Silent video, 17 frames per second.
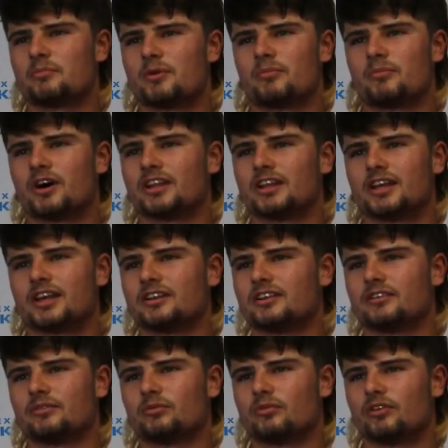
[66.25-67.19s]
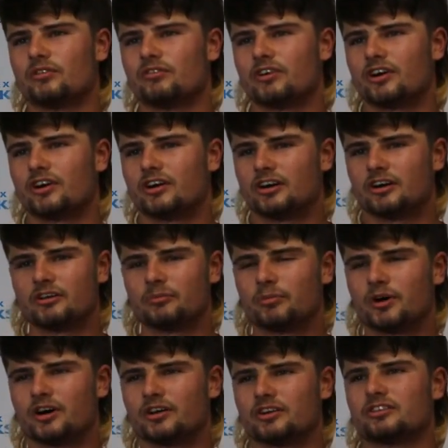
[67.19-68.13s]
But by the end of our
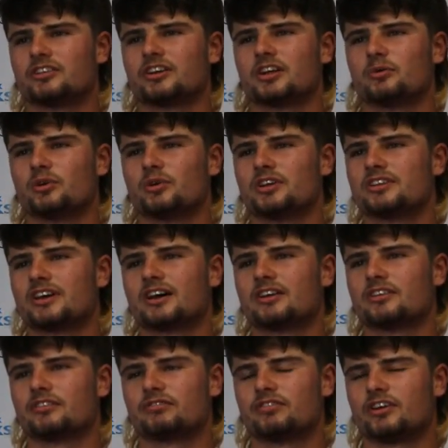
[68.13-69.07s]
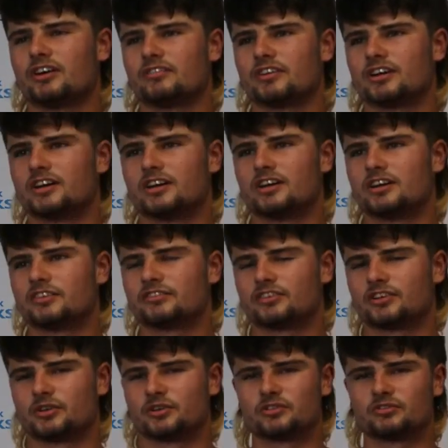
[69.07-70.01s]
partnership, we were down at five and a half,
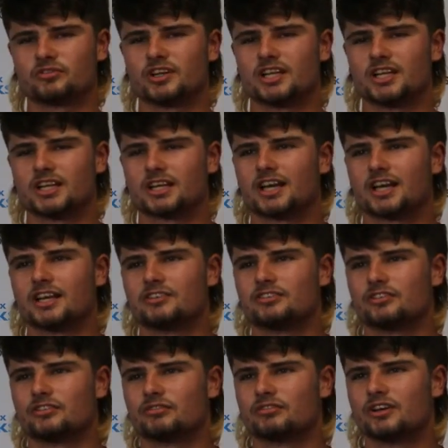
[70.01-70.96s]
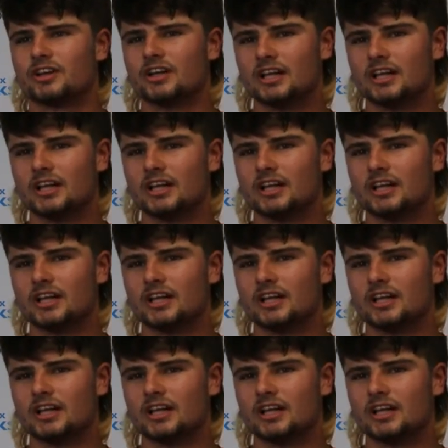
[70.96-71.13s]
so it was really a case of